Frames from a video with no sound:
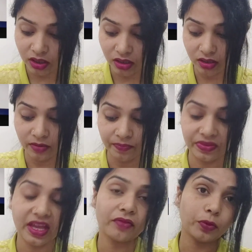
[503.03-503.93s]

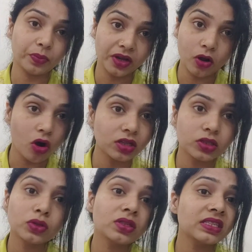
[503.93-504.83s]
There would be a
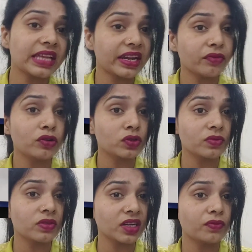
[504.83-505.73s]
gallstones, that
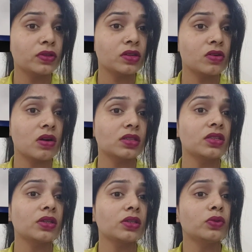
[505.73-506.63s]
was a cause
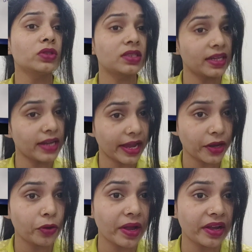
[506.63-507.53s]
includes in
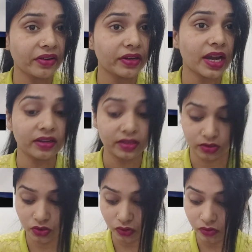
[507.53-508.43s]
acute
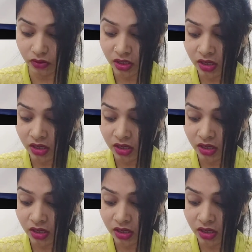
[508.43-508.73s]
pancreatitis too.